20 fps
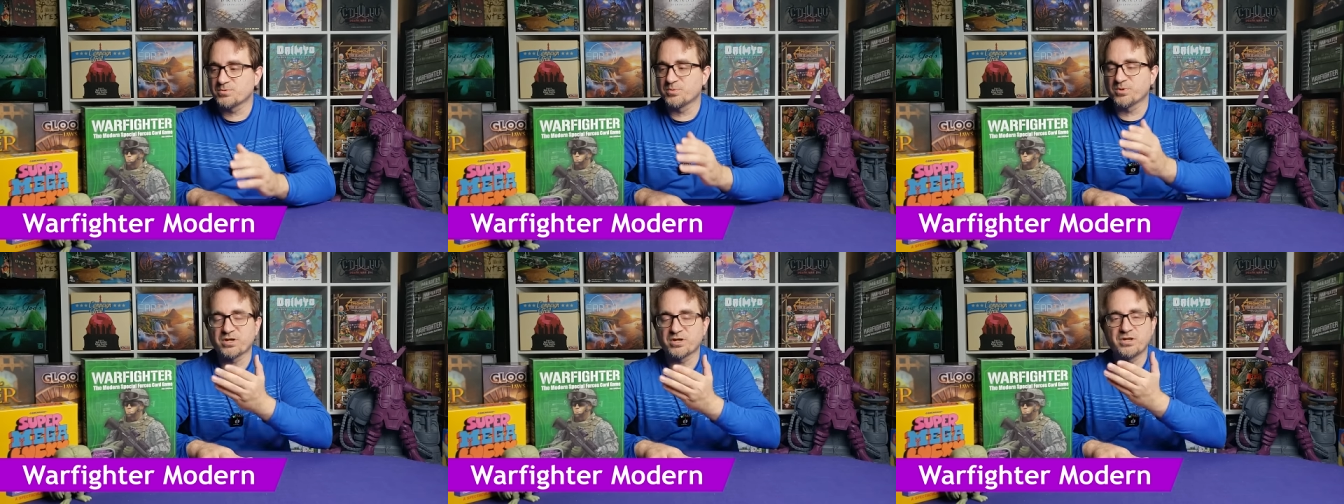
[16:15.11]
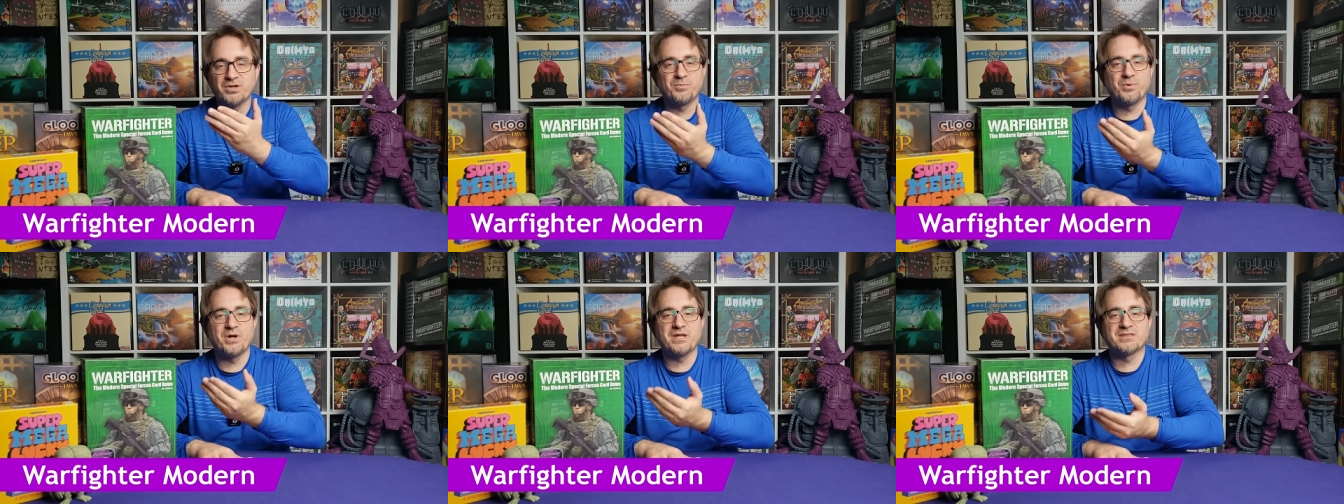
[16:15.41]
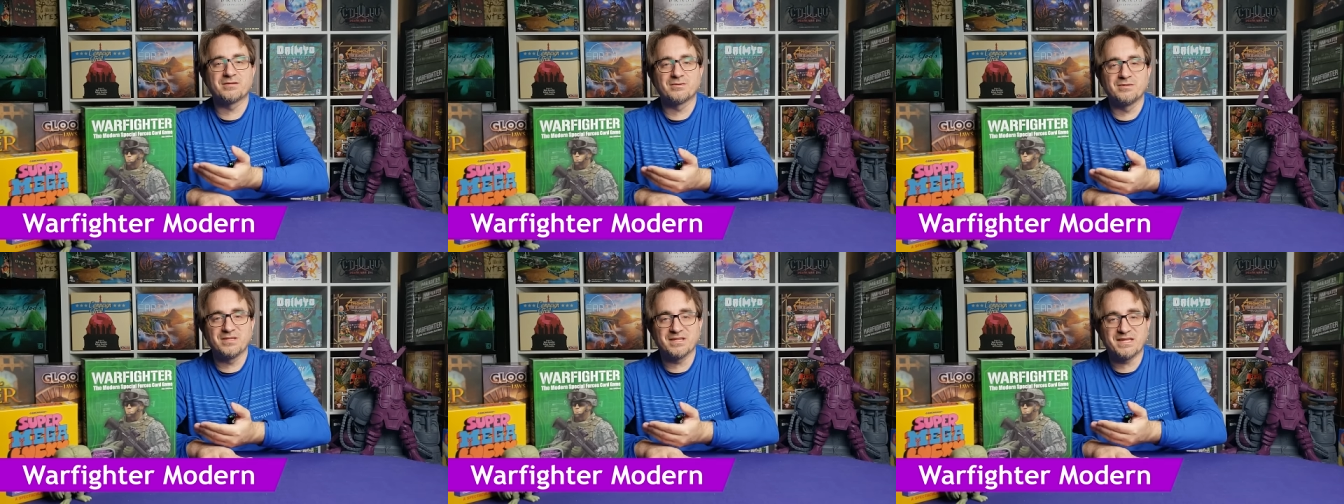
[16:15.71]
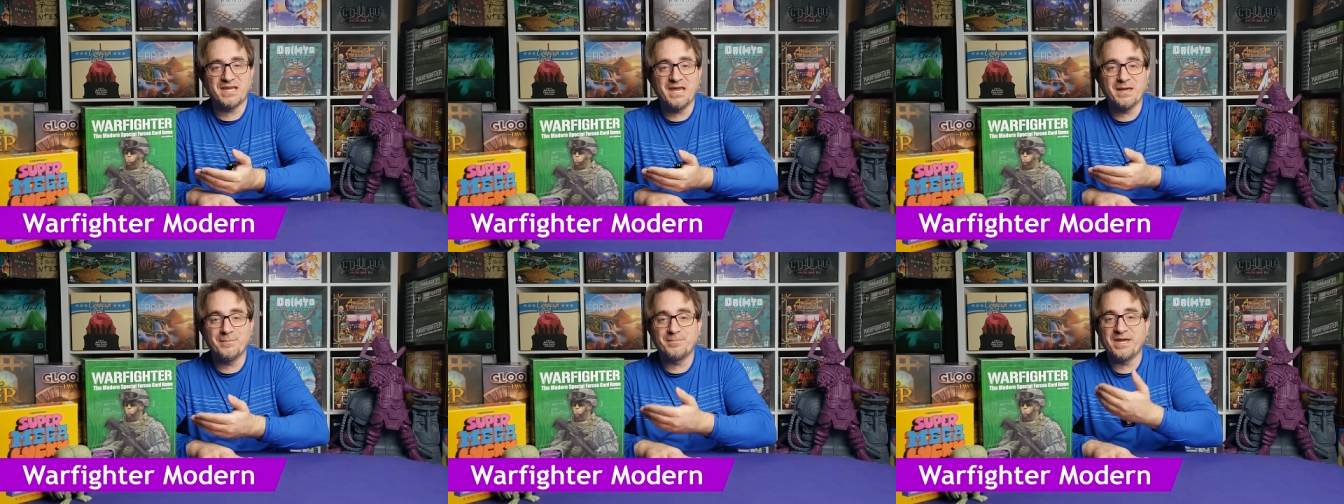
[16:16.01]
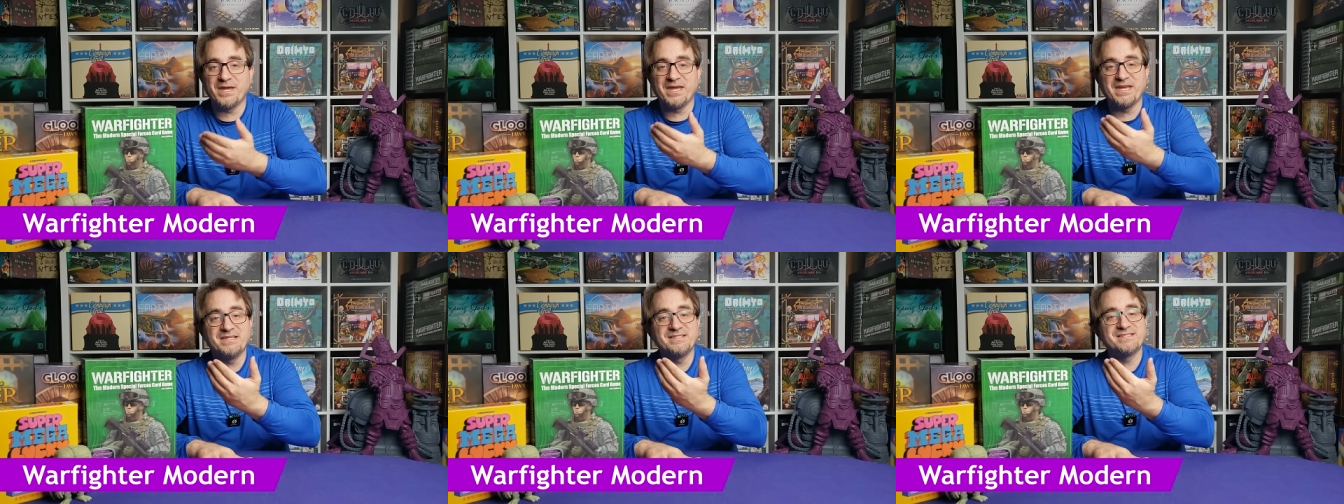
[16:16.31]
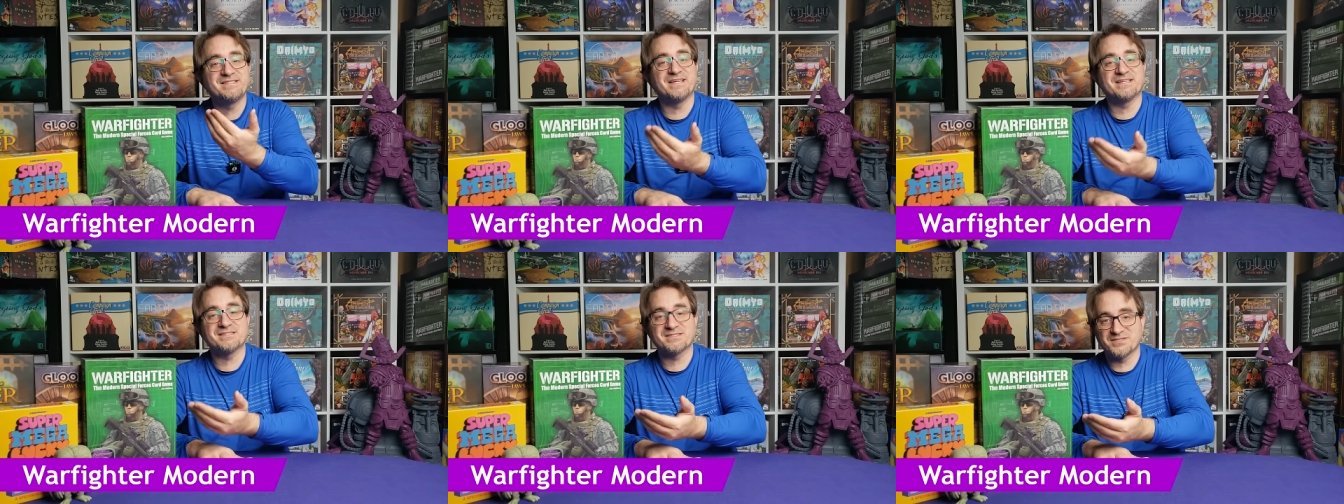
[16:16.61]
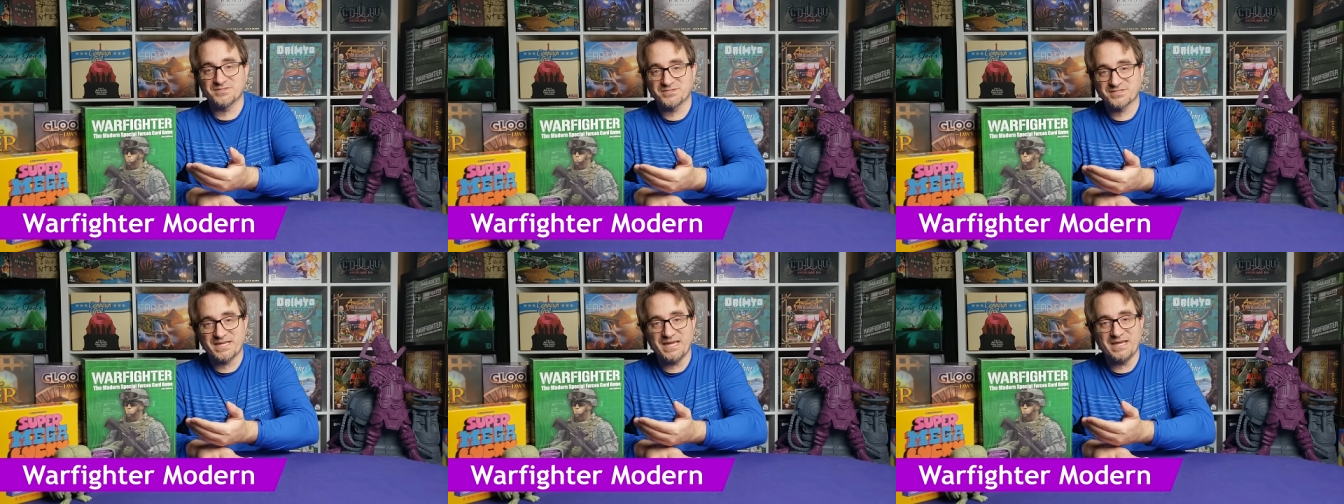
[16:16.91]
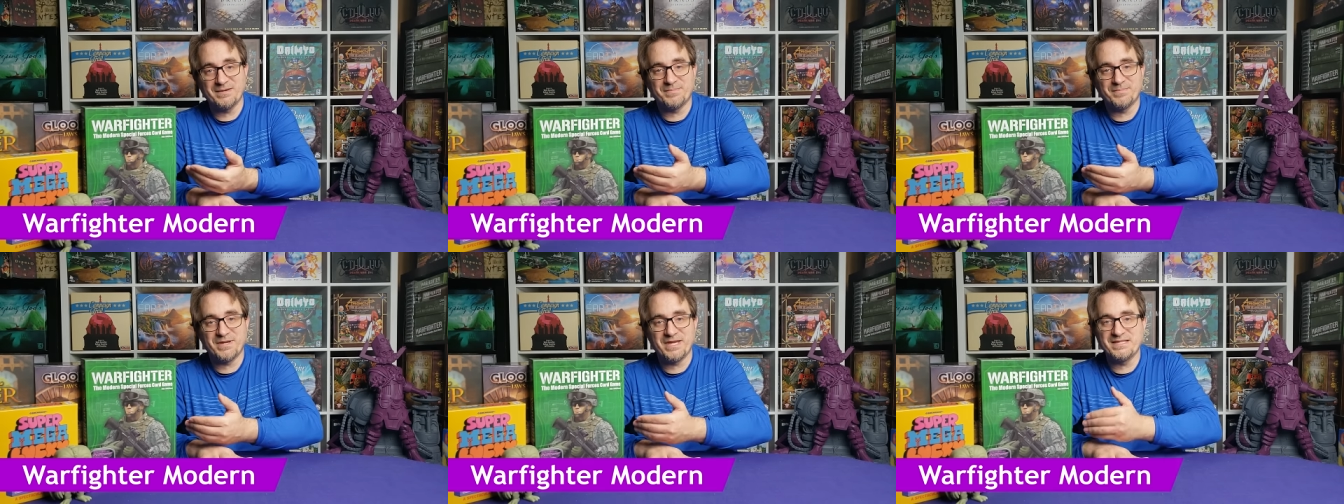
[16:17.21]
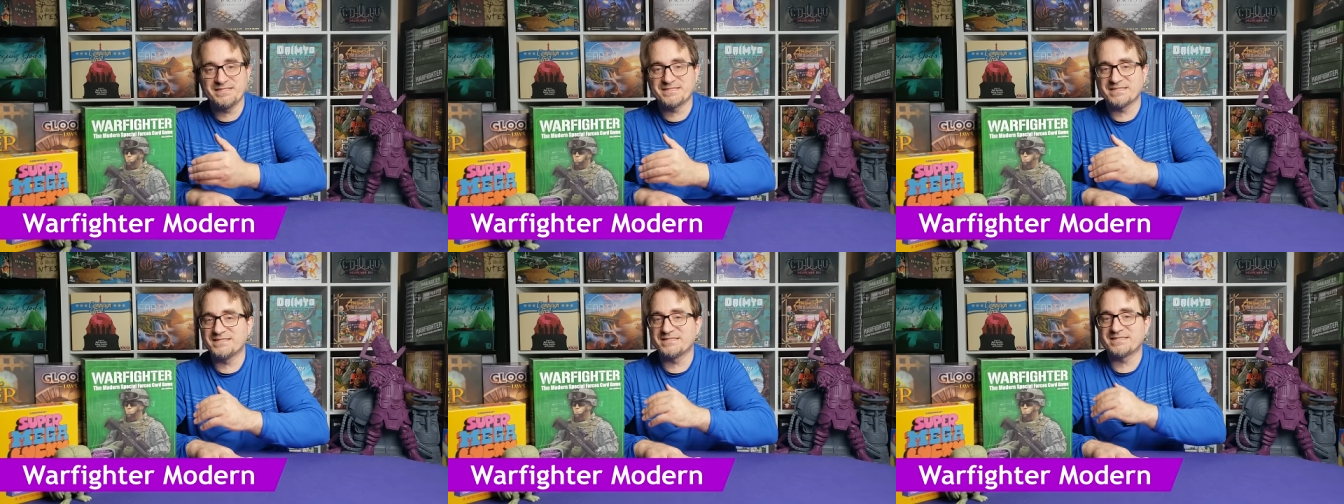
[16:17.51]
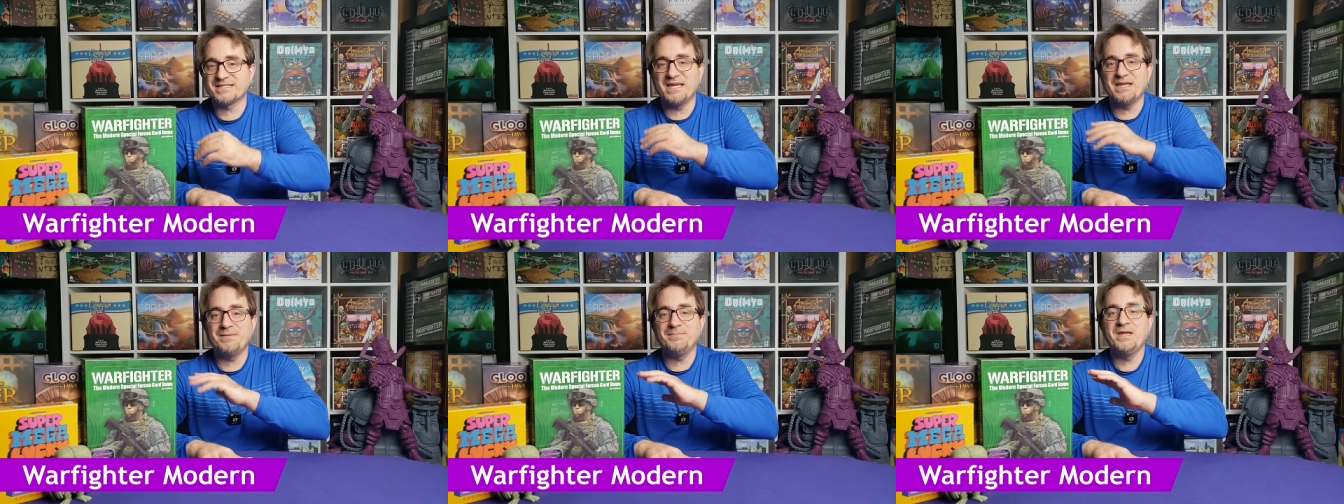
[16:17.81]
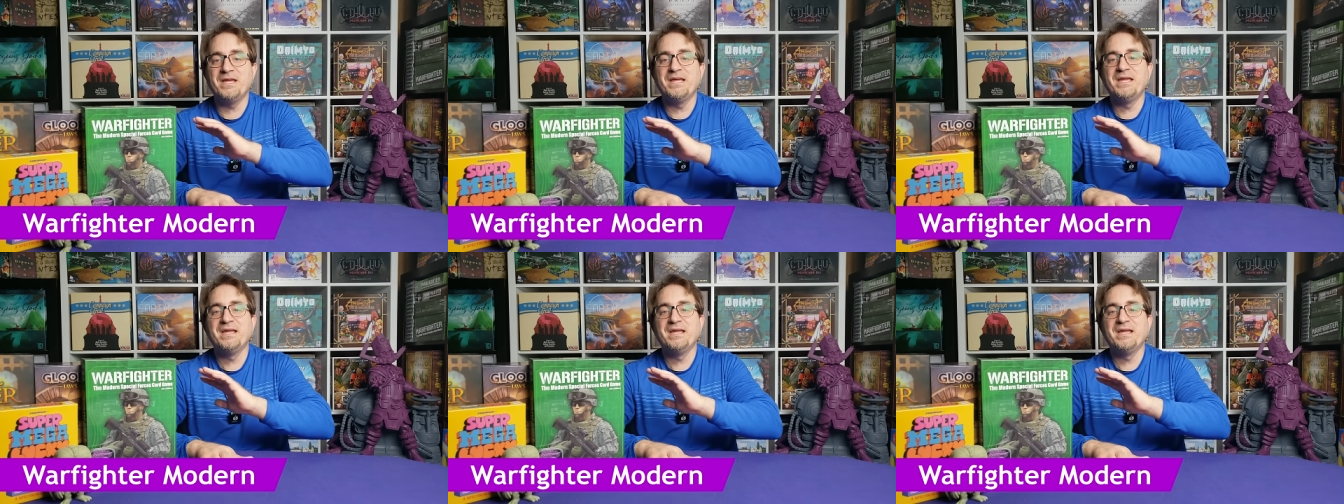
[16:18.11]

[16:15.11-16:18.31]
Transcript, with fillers: work your way through the campaigns. Yes, there's campaigns in this game.